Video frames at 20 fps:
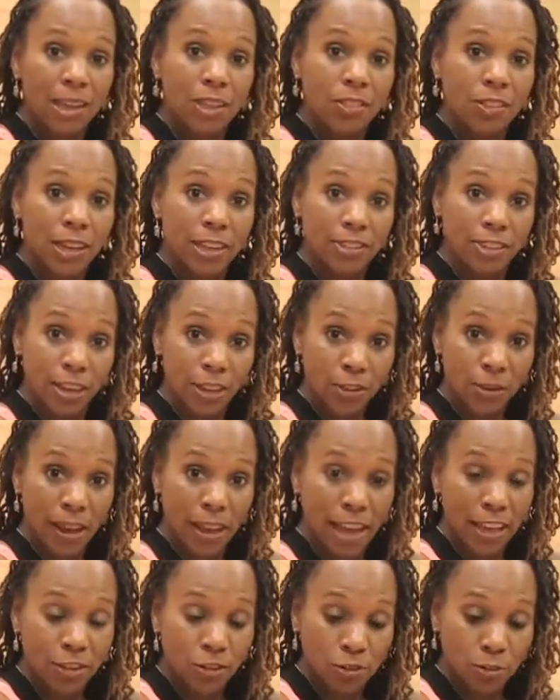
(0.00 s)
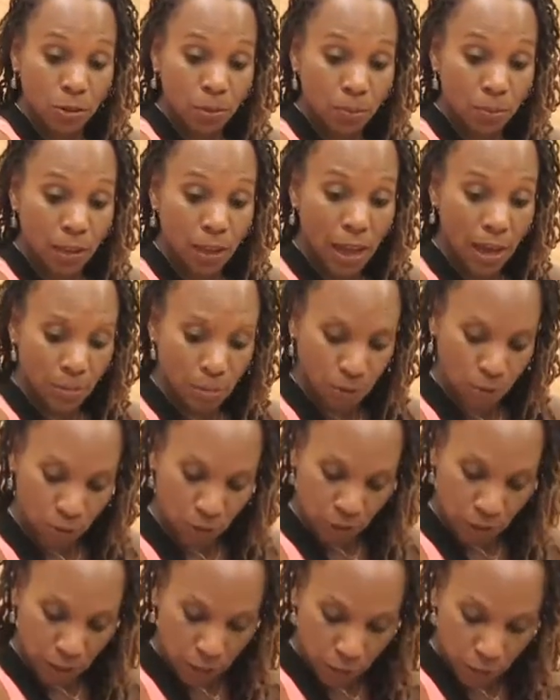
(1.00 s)
then take your hand to a block.
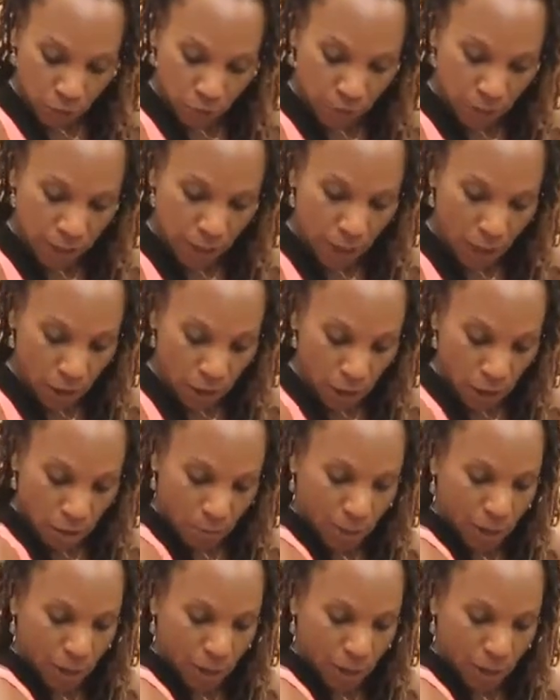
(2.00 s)
But for now,